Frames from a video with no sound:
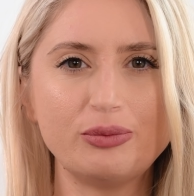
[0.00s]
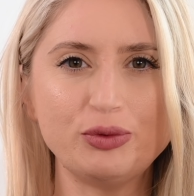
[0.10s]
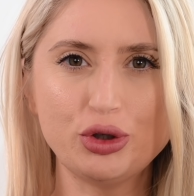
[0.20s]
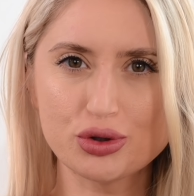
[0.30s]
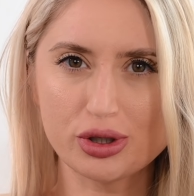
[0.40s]

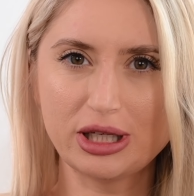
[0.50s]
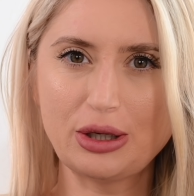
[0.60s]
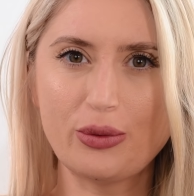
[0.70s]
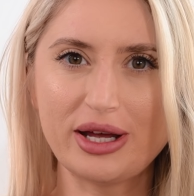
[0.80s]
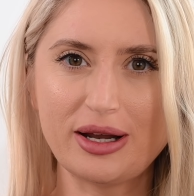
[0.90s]
usually
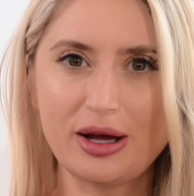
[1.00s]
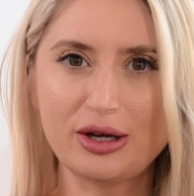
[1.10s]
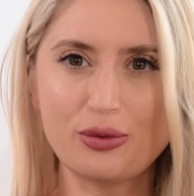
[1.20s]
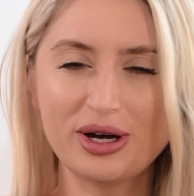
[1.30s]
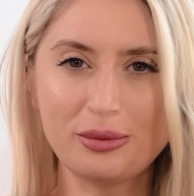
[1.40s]
when
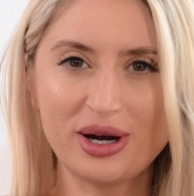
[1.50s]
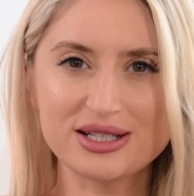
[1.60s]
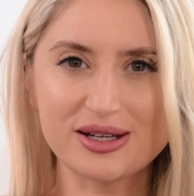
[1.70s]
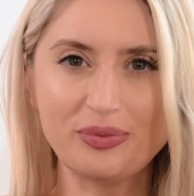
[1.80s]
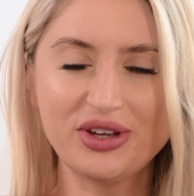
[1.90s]
I want to buy
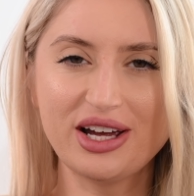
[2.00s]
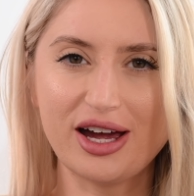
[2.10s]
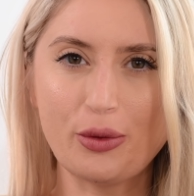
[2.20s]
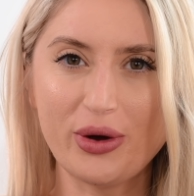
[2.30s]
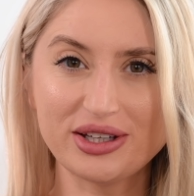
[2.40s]
something,
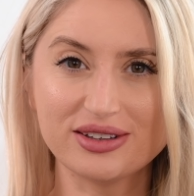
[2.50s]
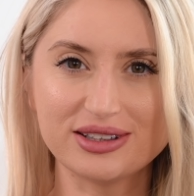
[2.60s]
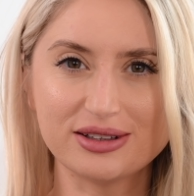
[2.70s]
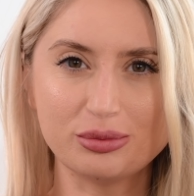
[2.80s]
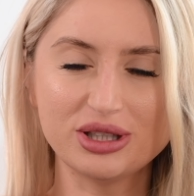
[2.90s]
I wait a
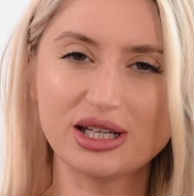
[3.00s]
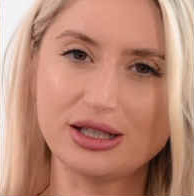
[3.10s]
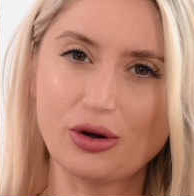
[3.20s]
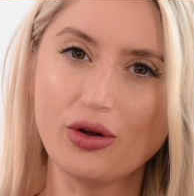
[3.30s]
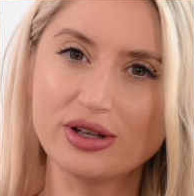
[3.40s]
little bit,
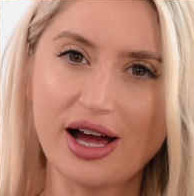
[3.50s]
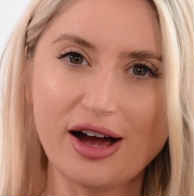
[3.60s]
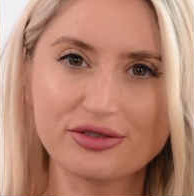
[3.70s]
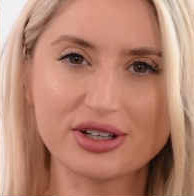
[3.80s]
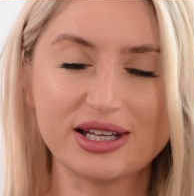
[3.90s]
and only
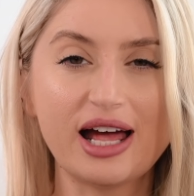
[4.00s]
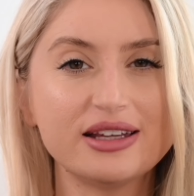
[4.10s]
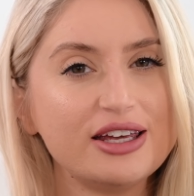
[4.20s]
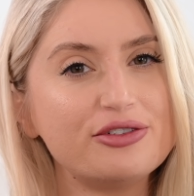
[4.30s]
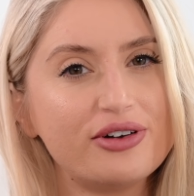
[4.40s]
after that,
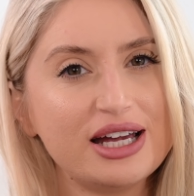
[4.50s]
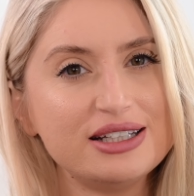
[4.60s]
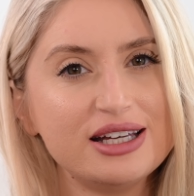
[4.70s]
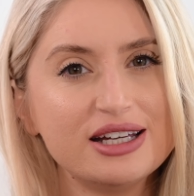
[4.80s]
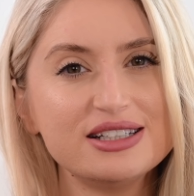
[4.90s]
if
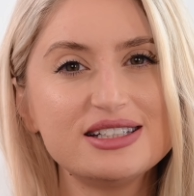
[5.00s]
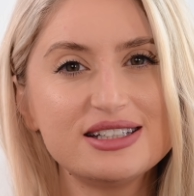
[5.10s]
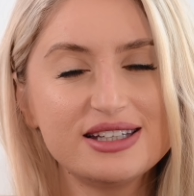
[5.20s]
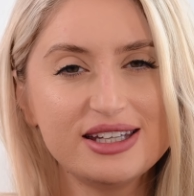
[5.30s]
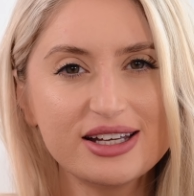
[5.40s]
I
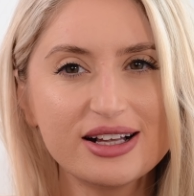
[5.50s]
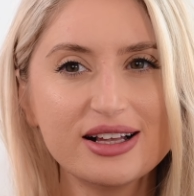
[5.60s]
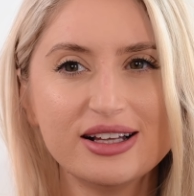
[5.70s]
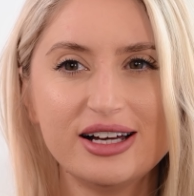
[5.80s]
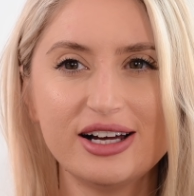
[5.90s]
still